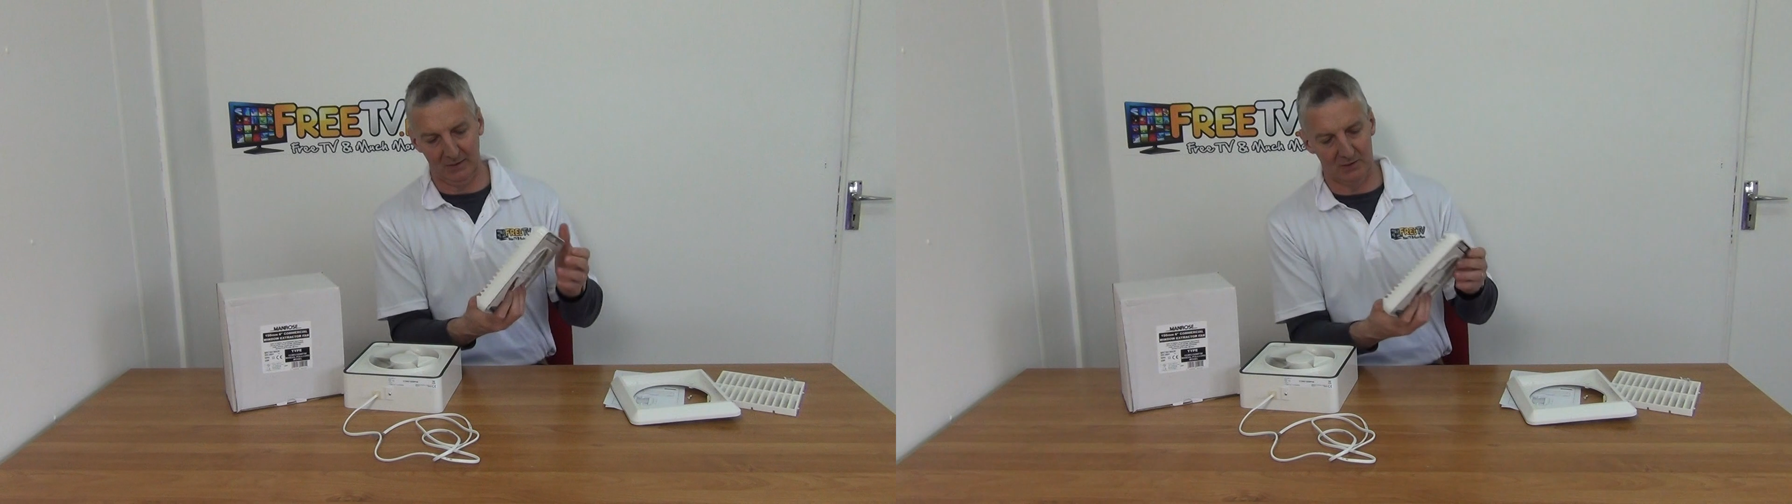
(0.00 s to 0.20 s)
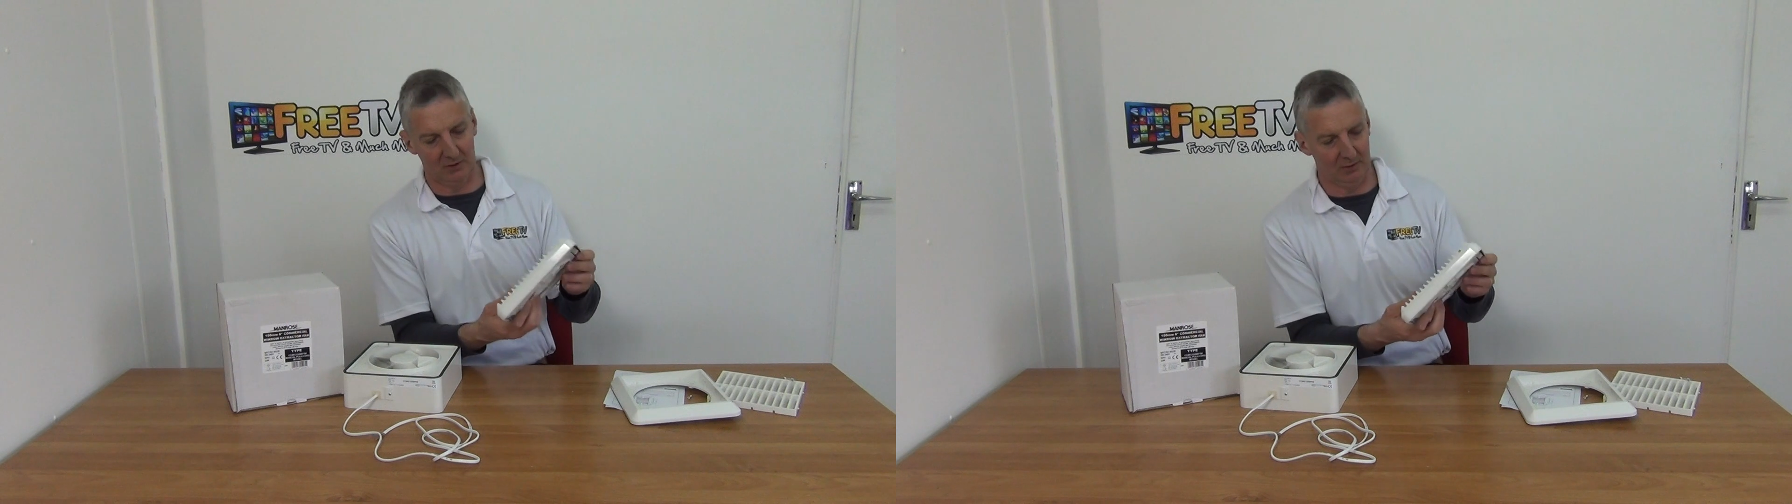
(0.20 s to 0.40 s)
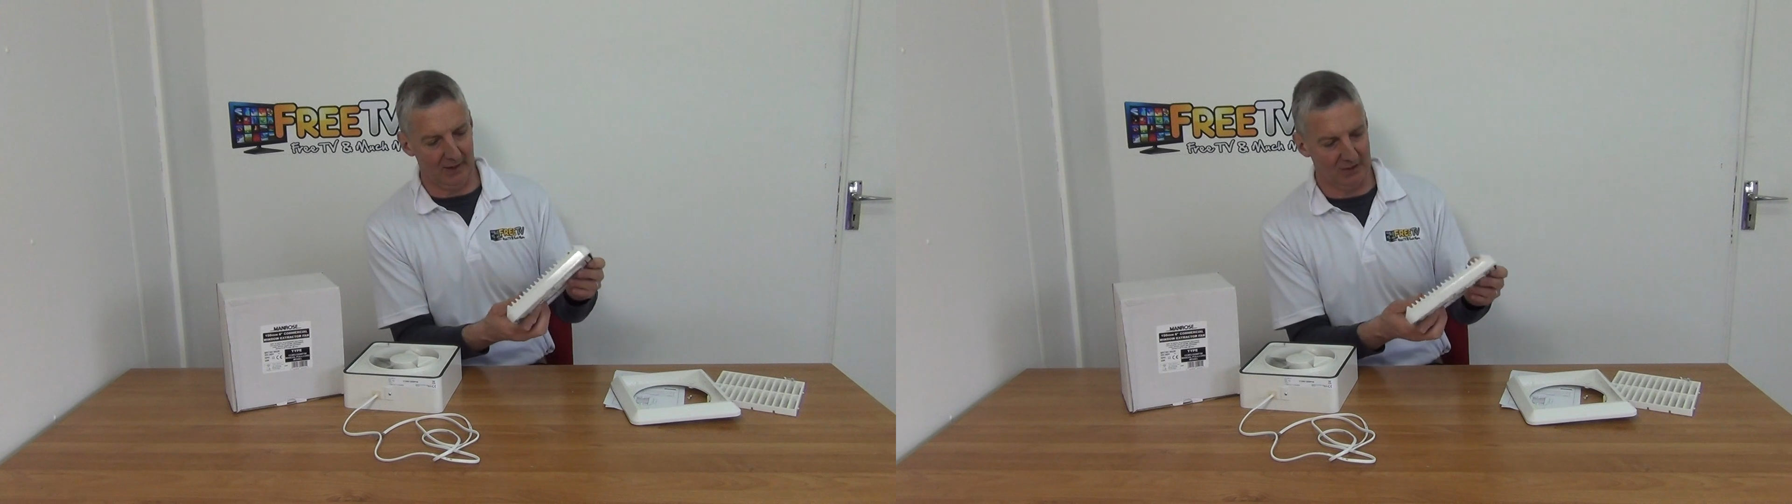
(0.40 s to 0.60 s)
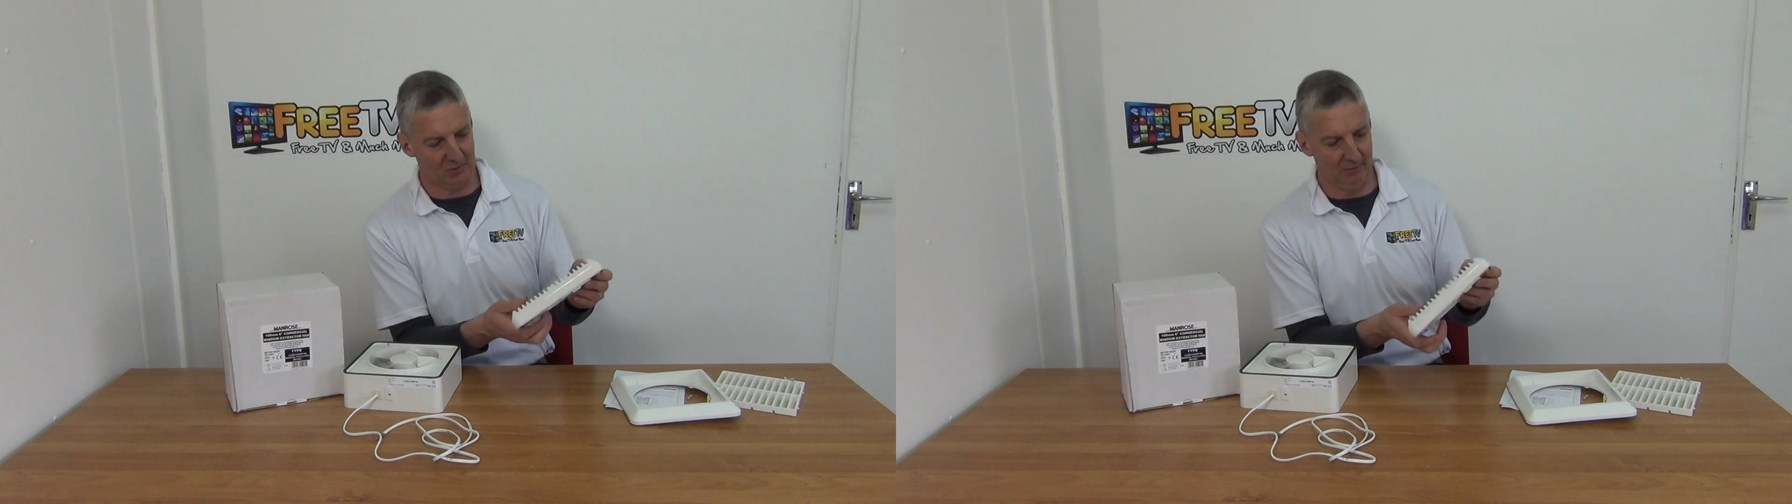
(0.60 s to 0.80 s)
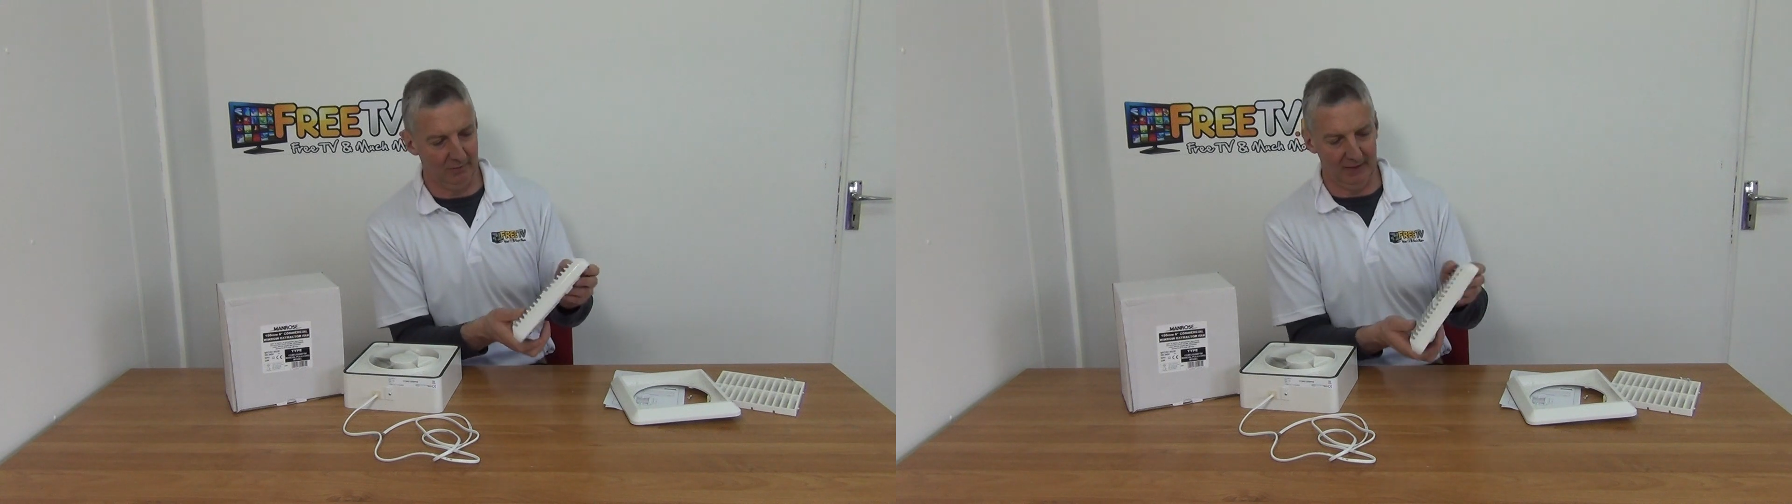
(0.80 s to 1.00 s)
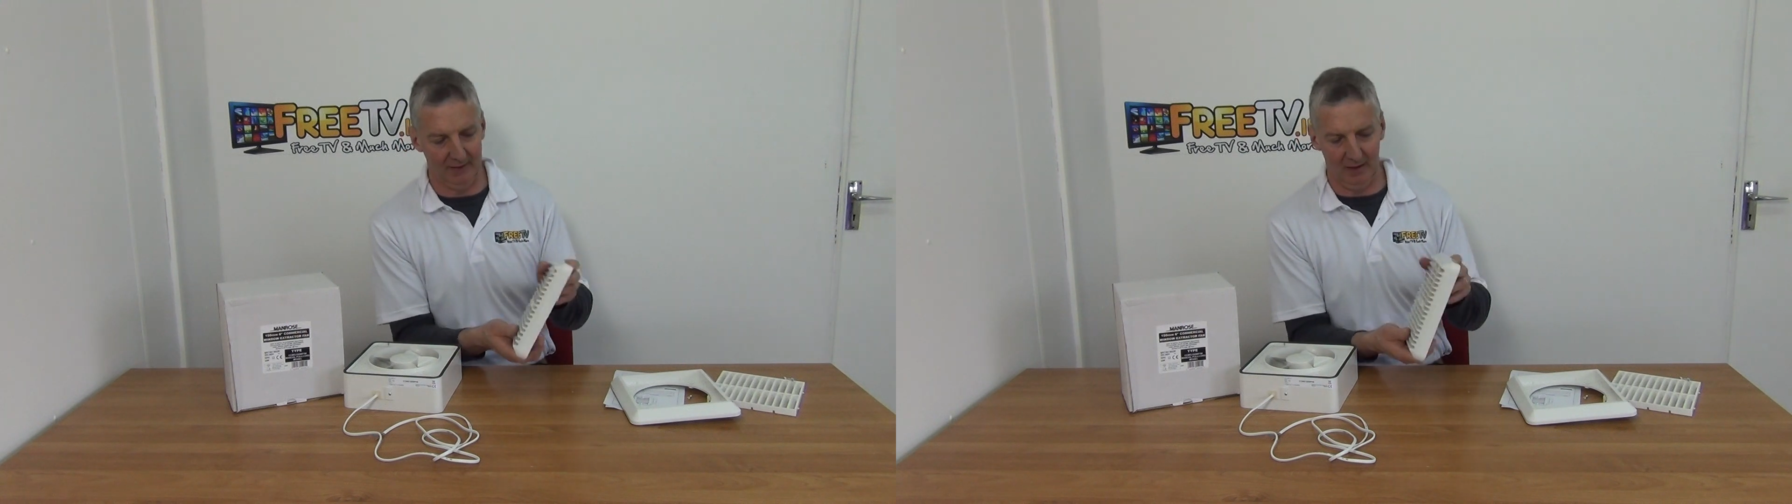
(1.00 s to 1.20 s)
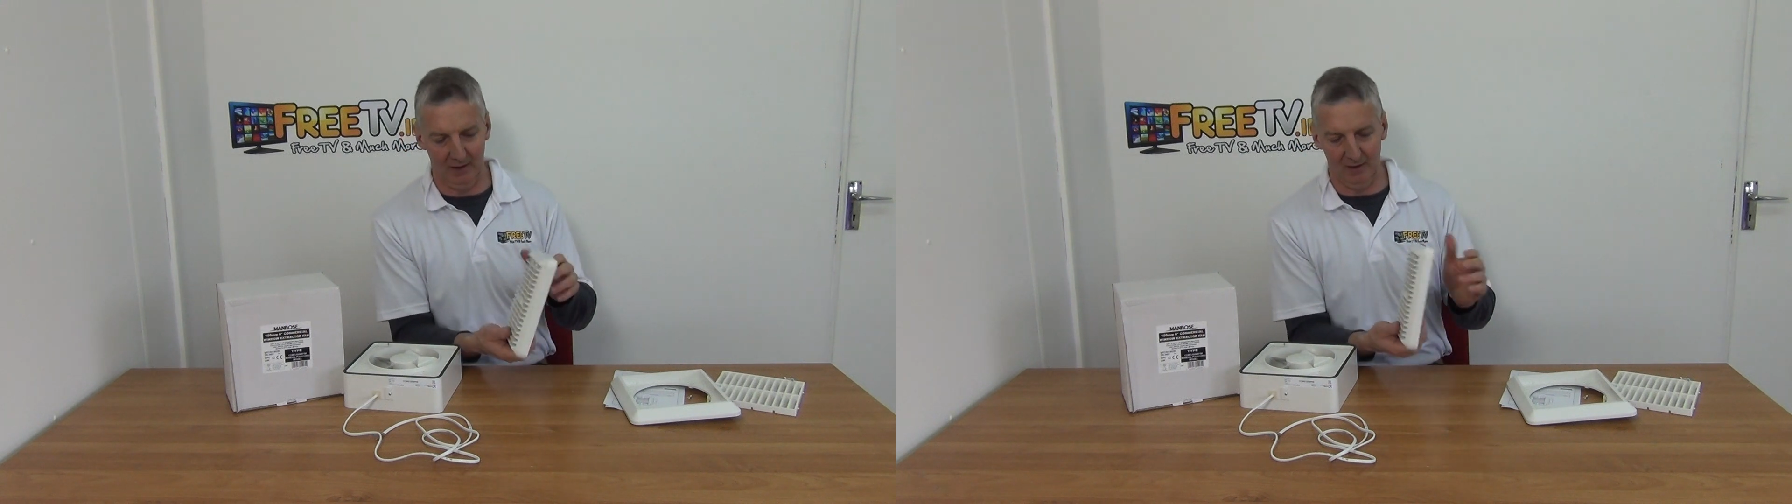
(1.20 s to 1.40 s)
So they're the actual vent,